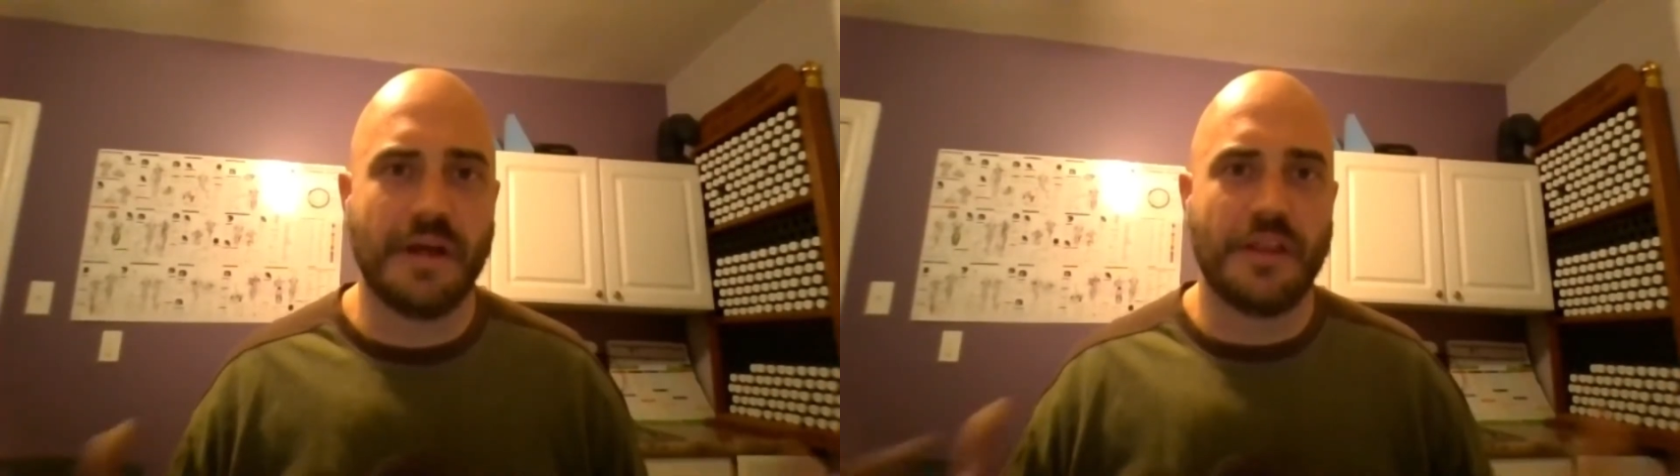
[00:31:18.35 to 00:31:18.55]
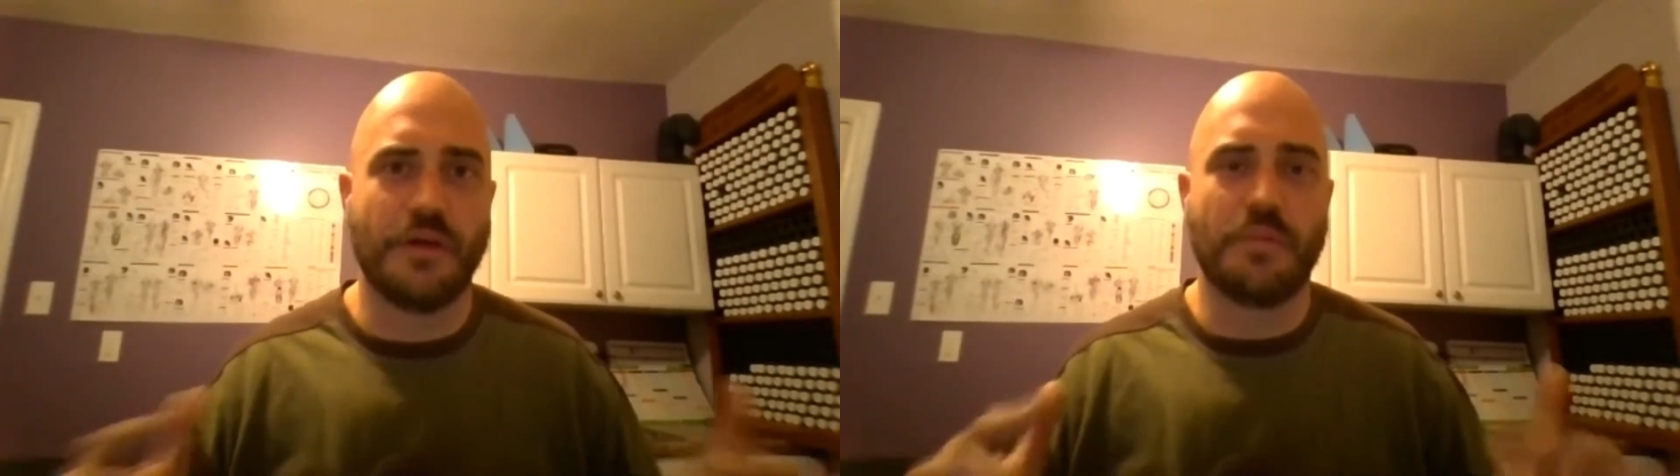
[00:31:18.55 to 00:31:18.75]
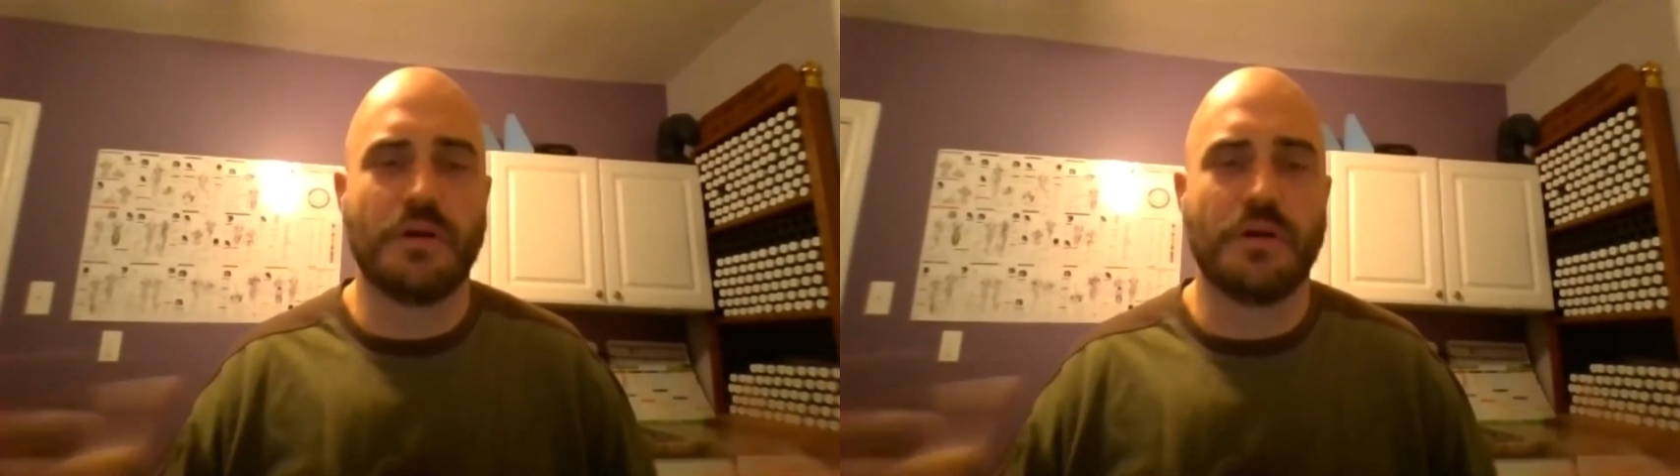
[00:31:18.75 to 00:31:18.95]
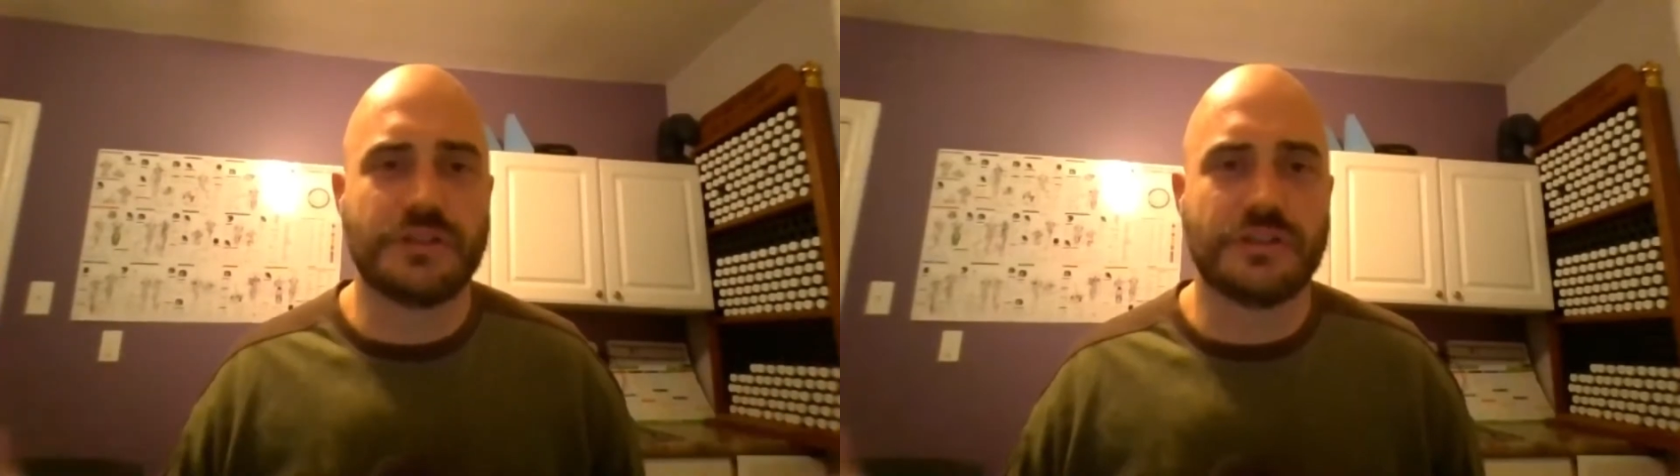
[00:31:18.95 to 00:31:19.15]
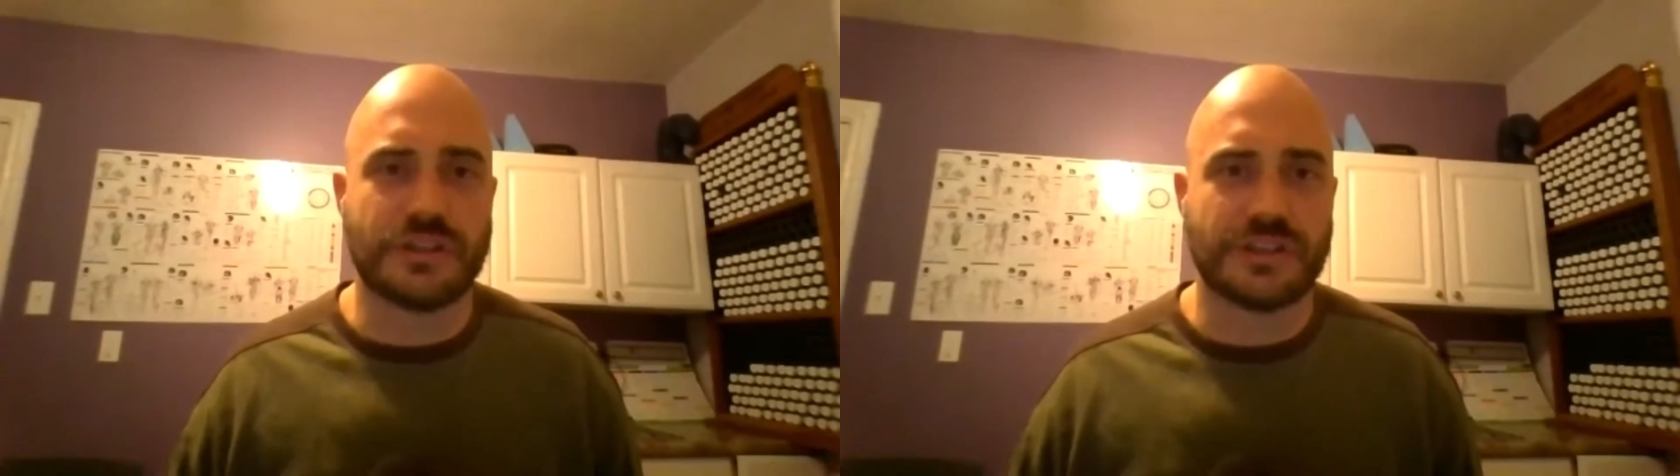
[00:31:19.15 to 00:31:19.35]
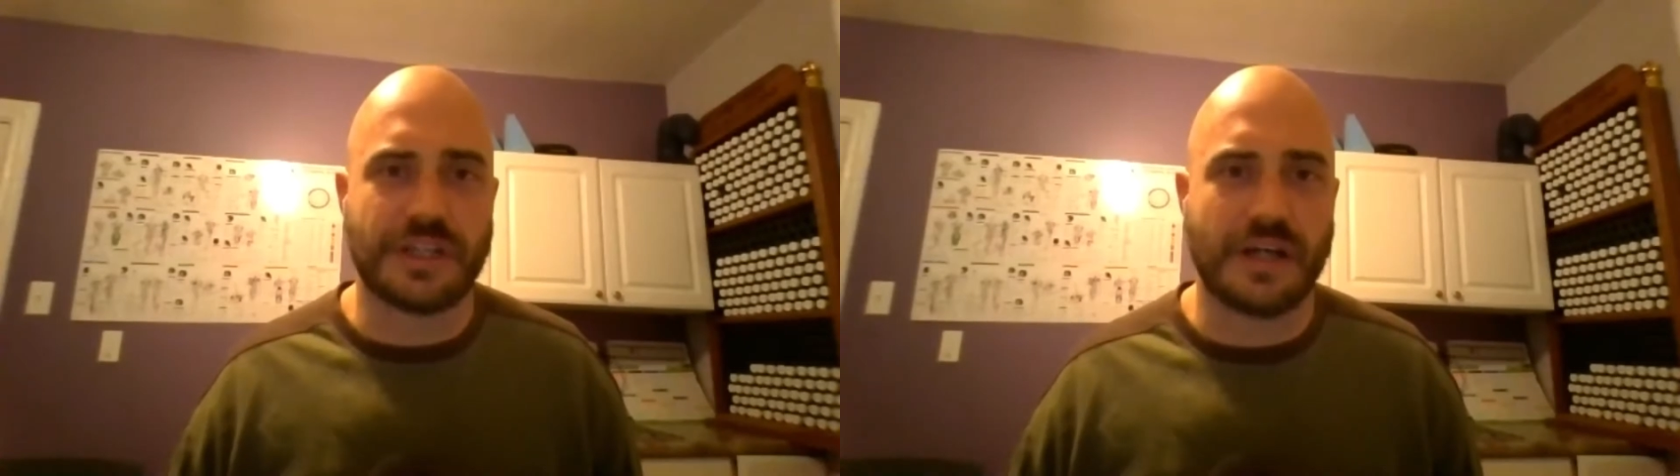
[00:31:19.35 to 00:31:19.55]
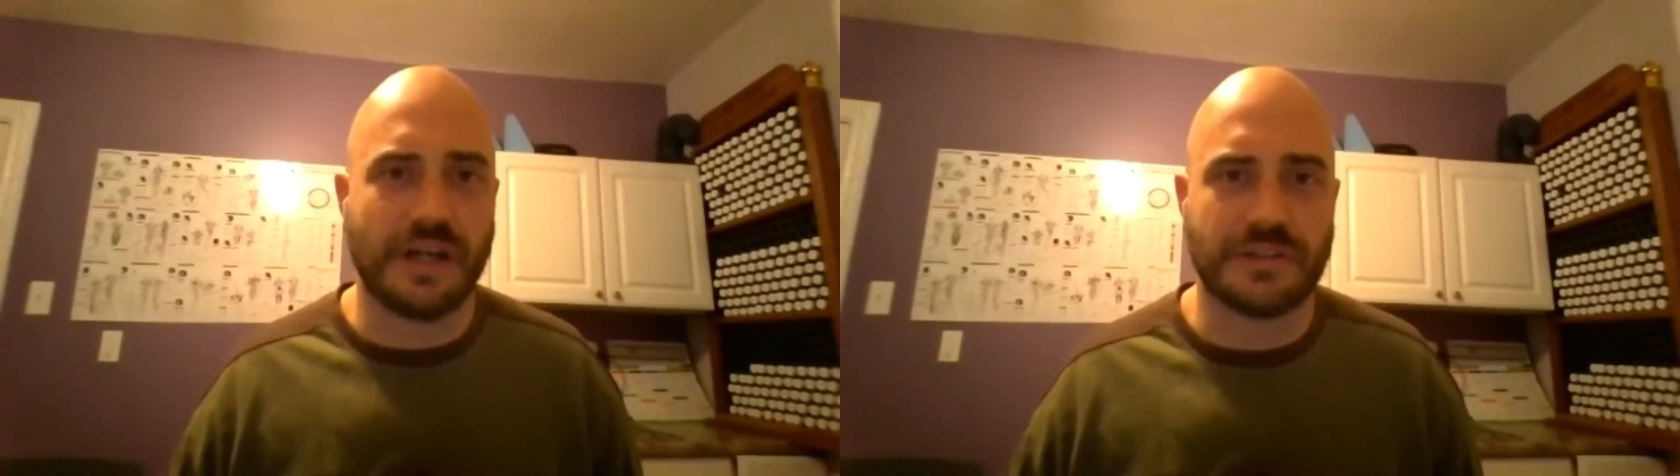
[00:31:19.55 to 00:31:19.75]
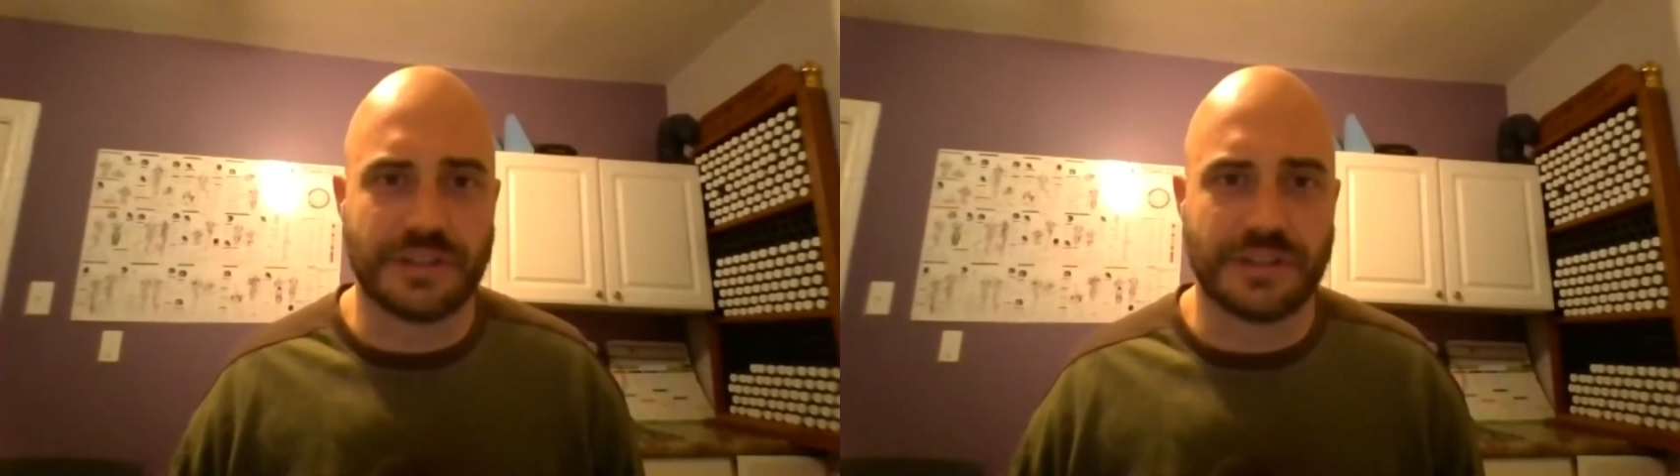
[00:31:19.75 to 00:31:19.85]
The emotions are just like colors